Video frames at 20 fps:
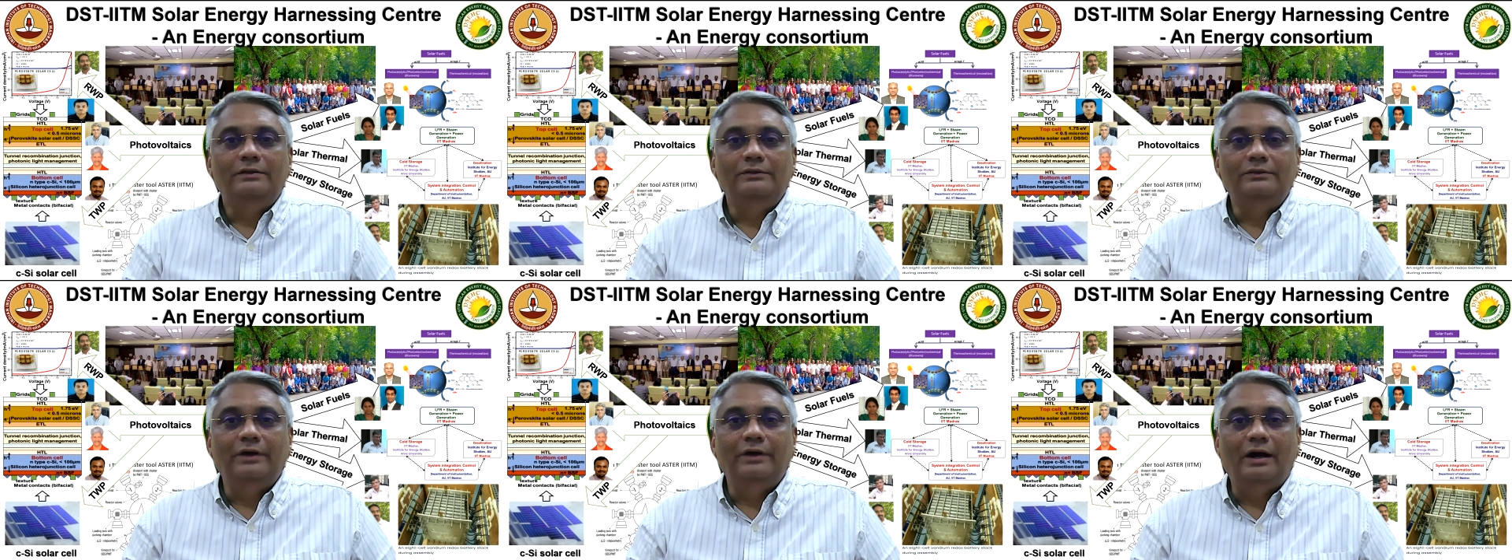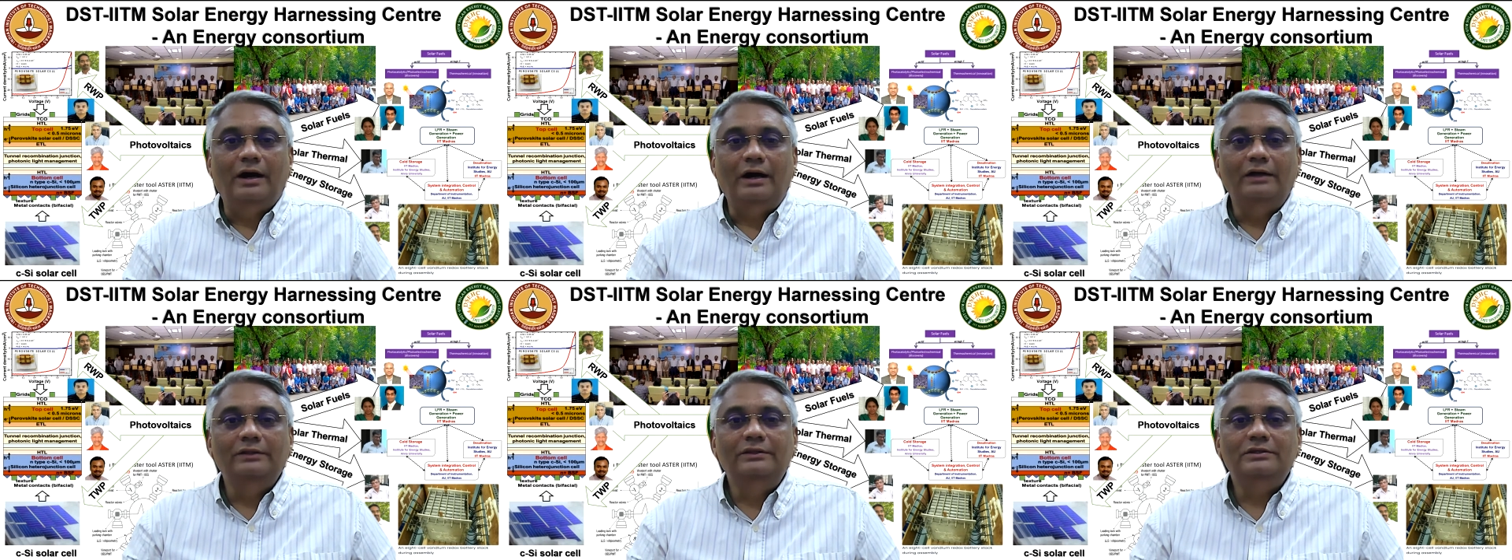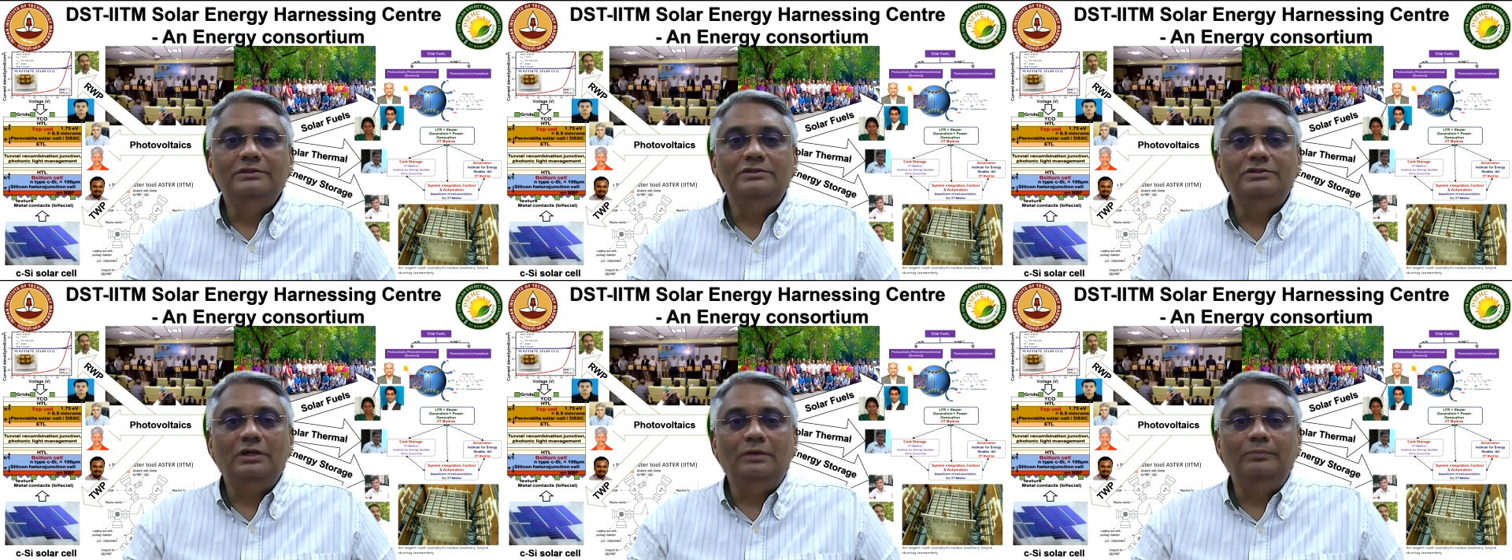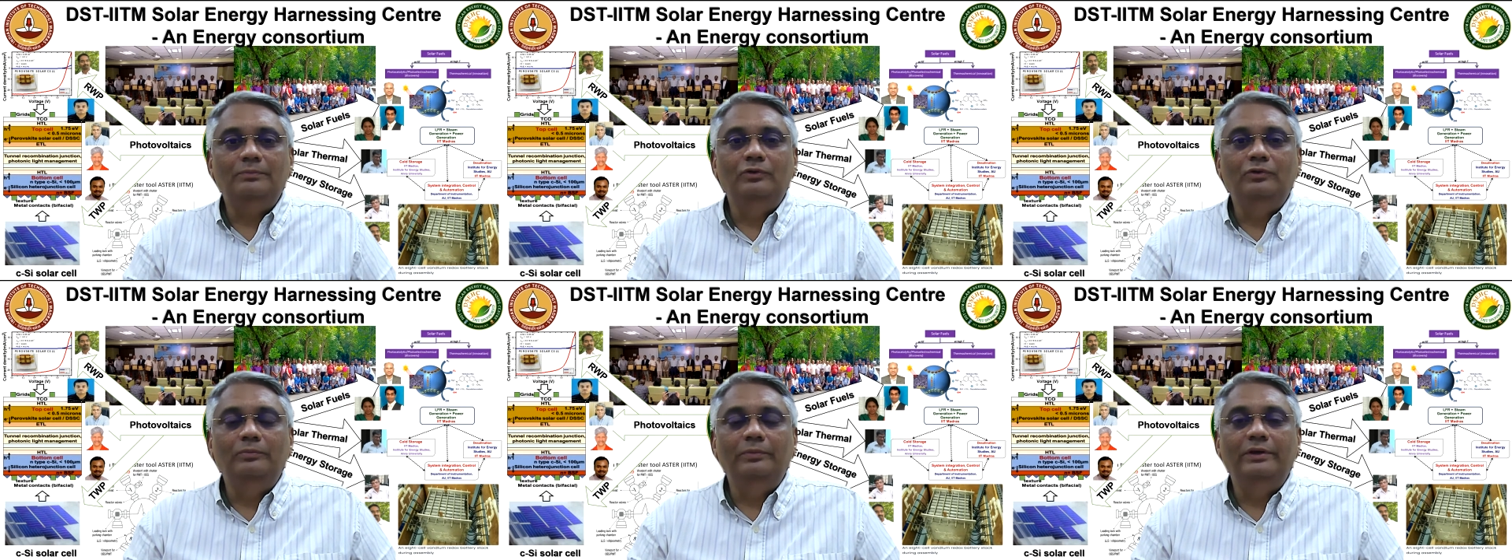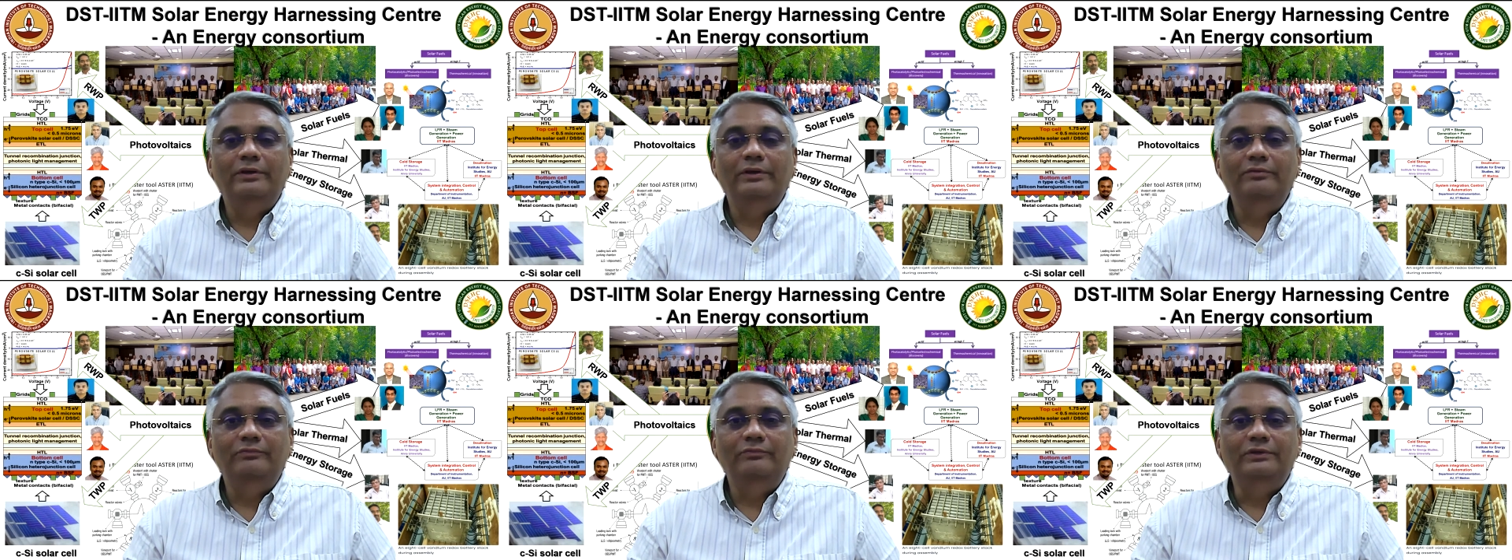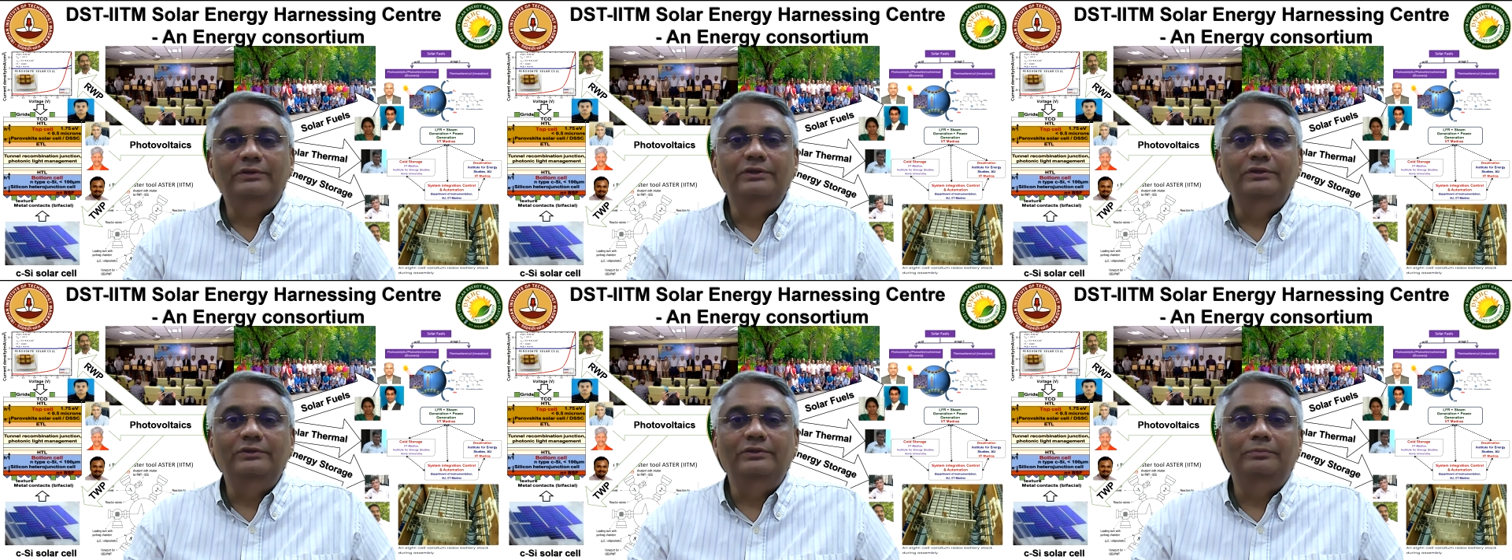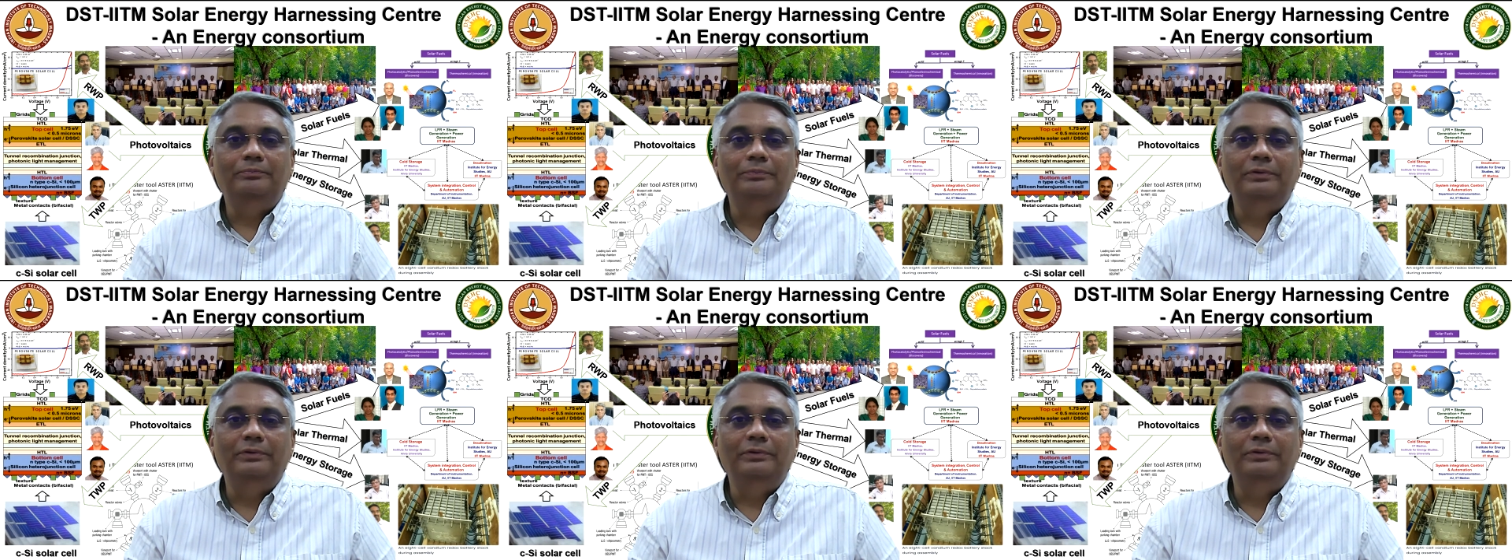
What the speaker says: The other subdomain within the